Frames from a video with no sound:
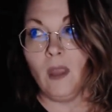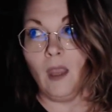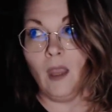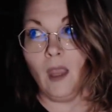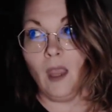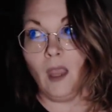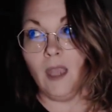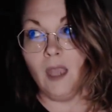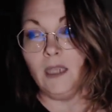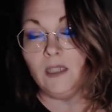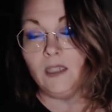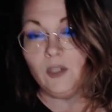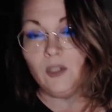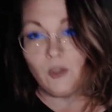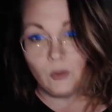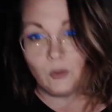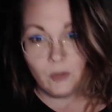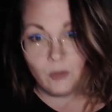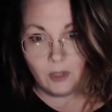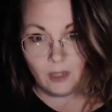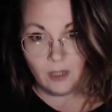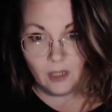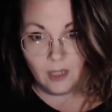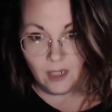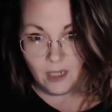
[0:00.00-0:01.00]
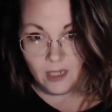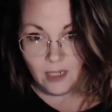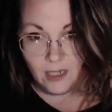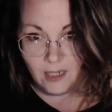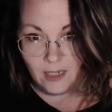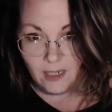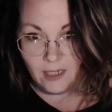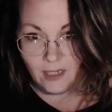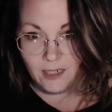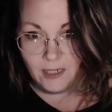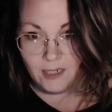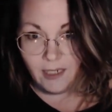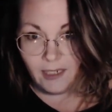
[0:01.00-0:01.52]
in short,
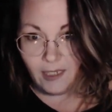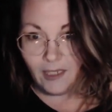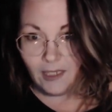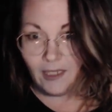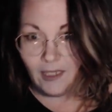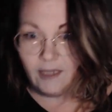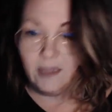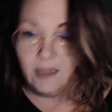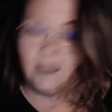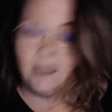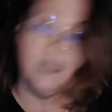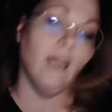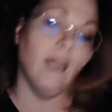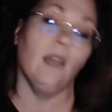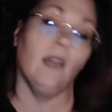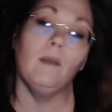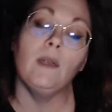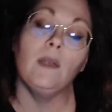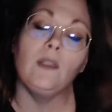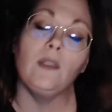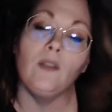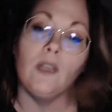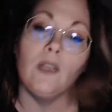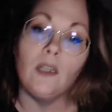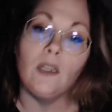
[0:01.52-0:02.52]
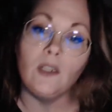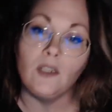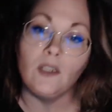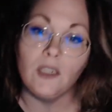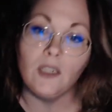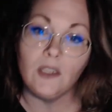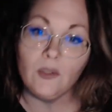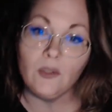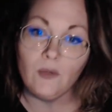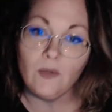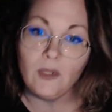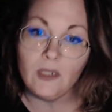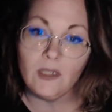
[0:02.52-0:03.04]
the elemental energy
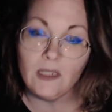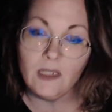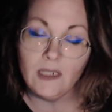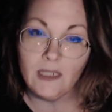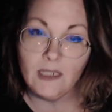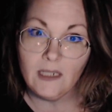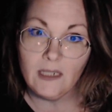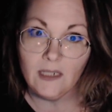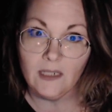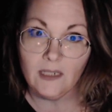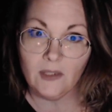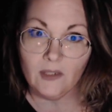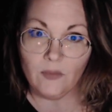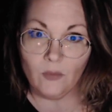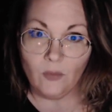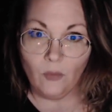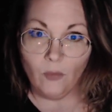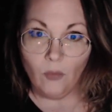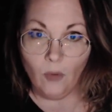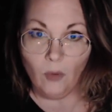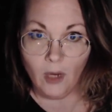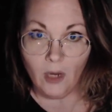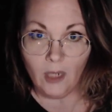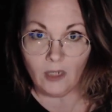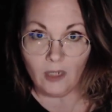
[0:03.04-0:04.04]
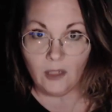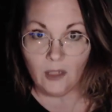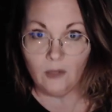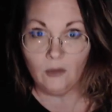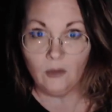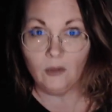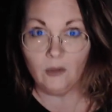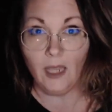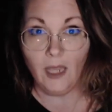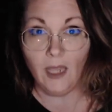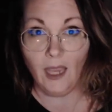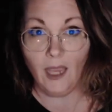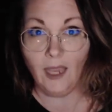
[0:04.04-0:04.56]
source is what you
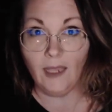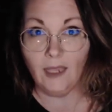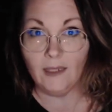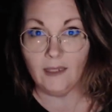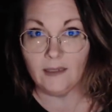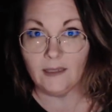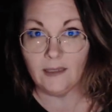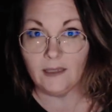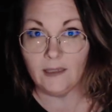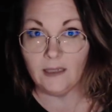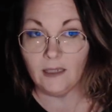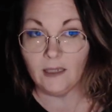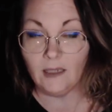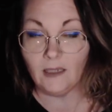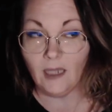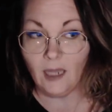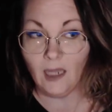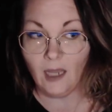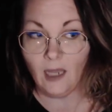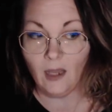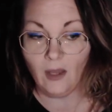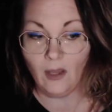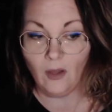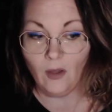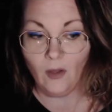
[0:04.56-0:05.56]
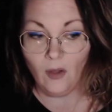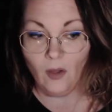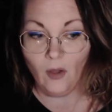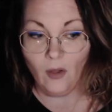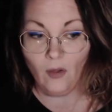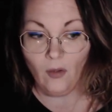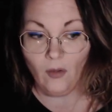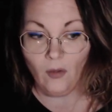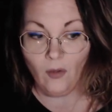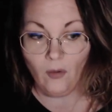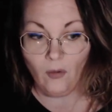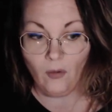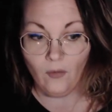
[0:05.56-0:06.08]
get
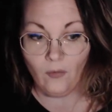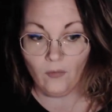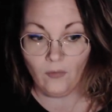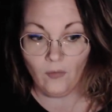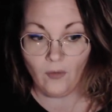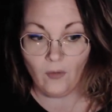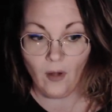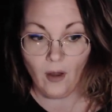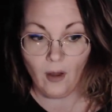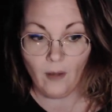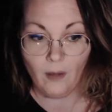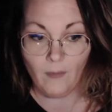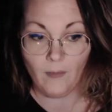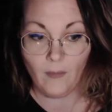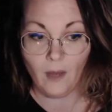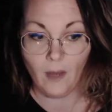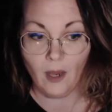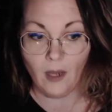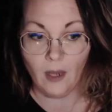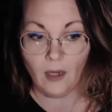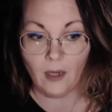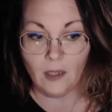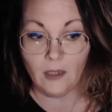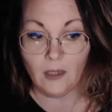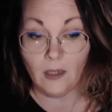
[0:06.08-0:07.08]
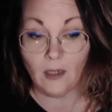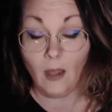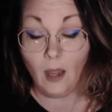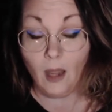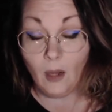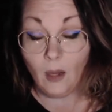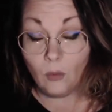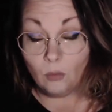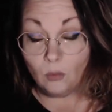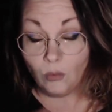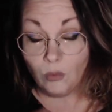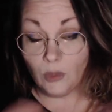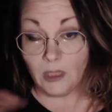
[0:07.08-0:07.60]
from not
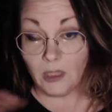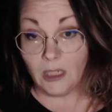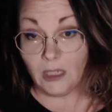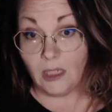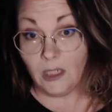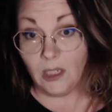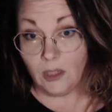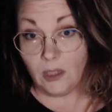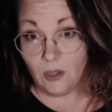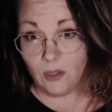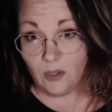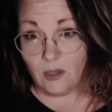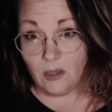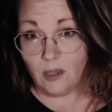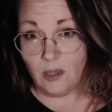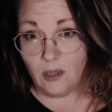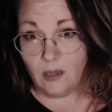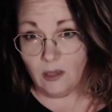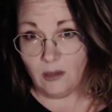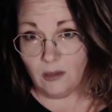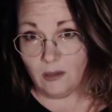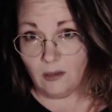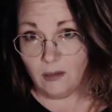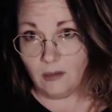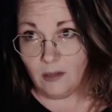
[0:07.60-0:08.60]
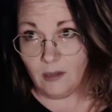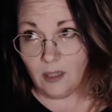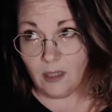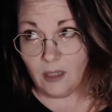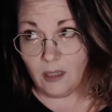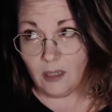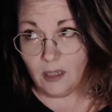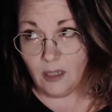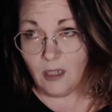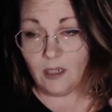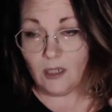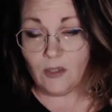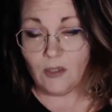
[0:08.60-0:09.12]
only the
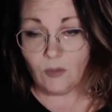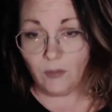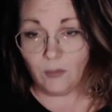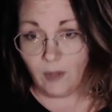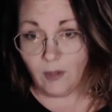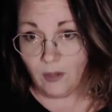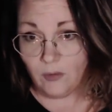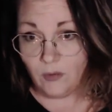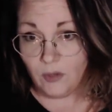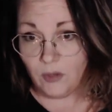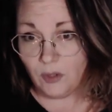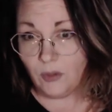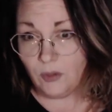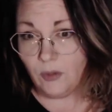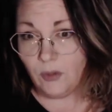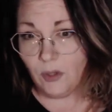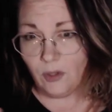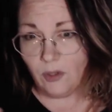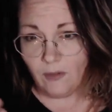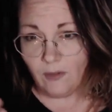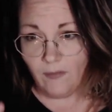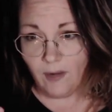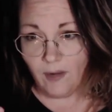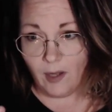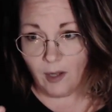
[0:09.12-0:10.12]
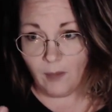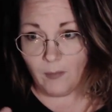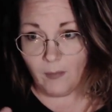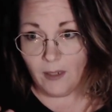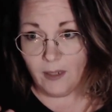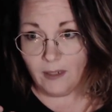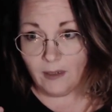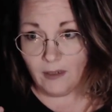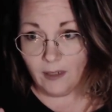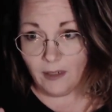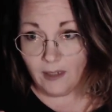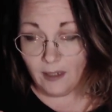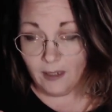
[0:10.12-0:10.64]
things around you, your
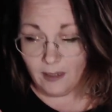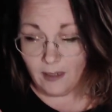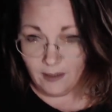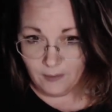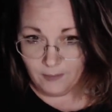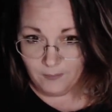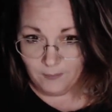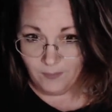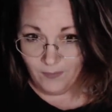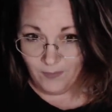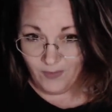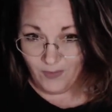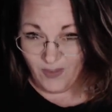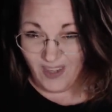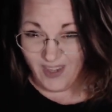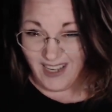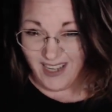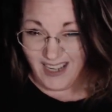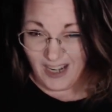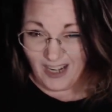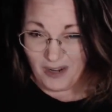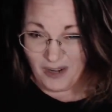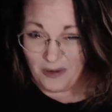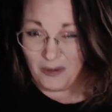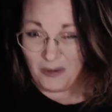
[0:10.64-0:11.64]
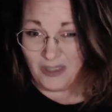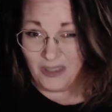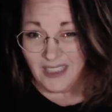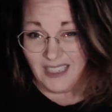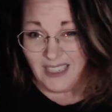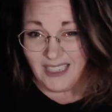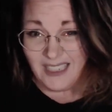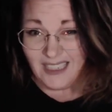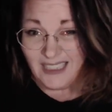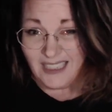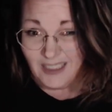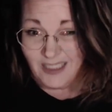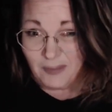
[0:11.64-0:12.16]
environment, like right now,
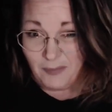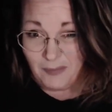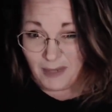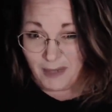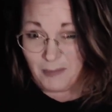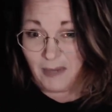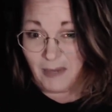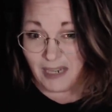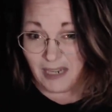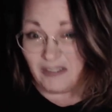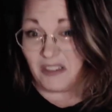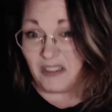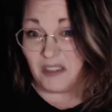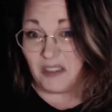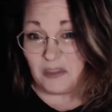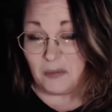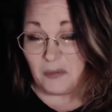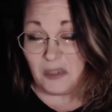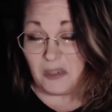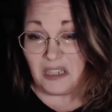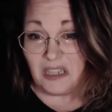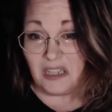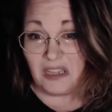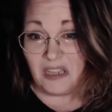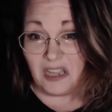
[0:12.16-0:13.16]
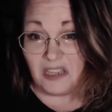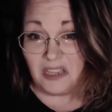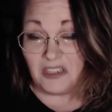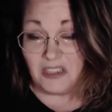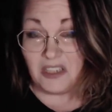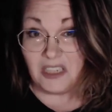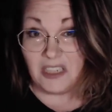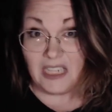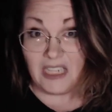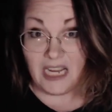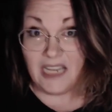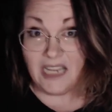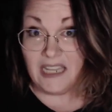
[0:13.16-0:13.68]
my background's pretty
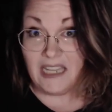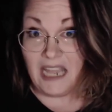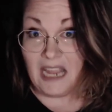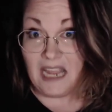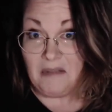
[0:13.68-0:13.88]
cluttered and that